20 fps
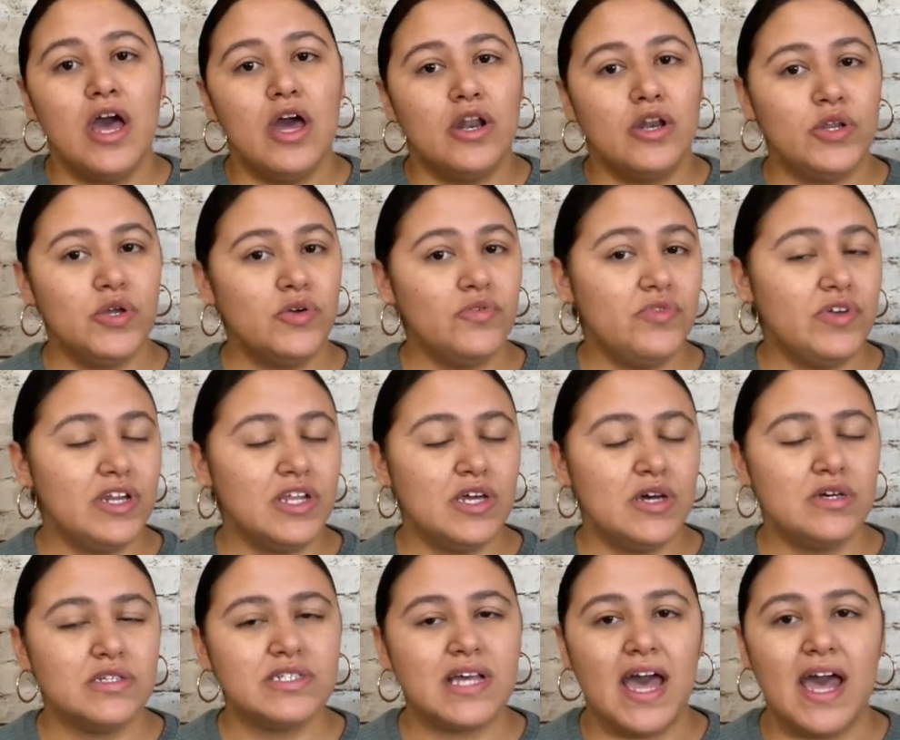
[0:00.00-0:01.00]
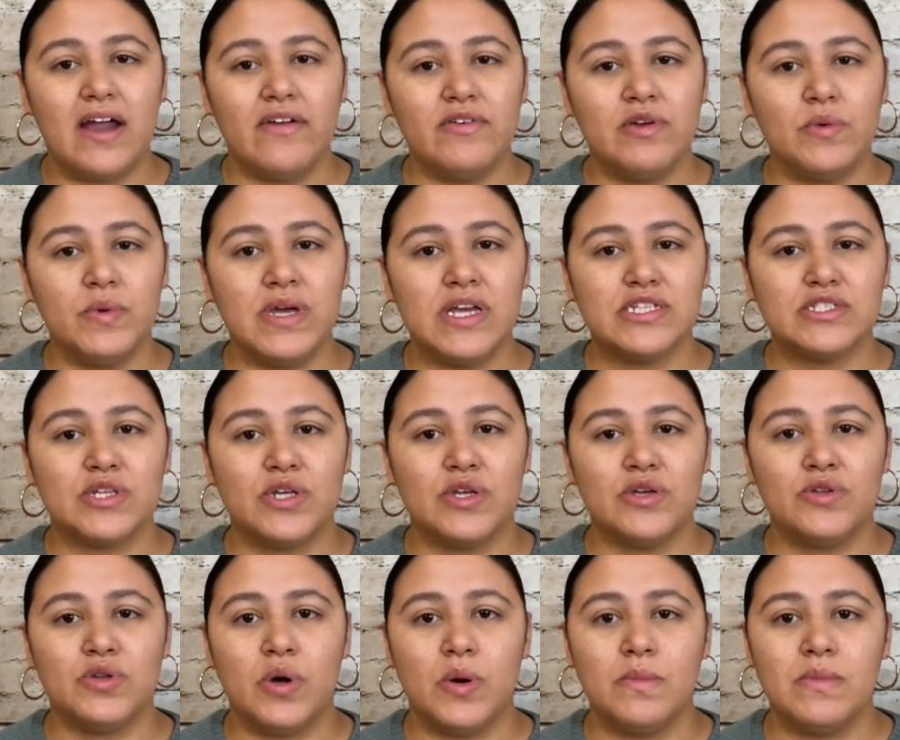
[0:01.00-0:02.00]
new videos every week so
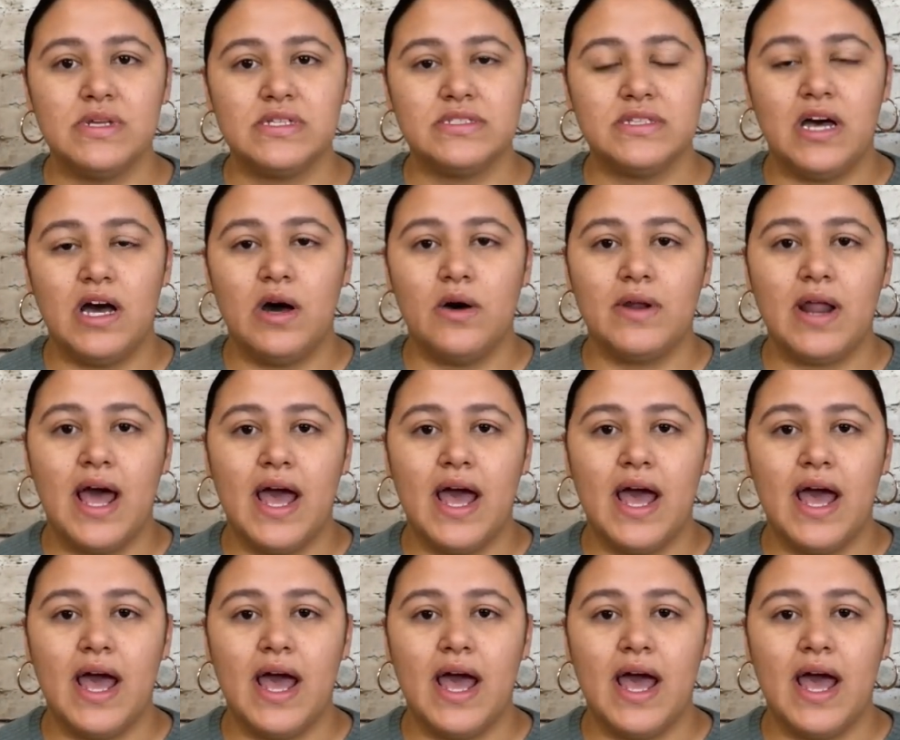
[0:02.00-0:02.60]
you don't miss out.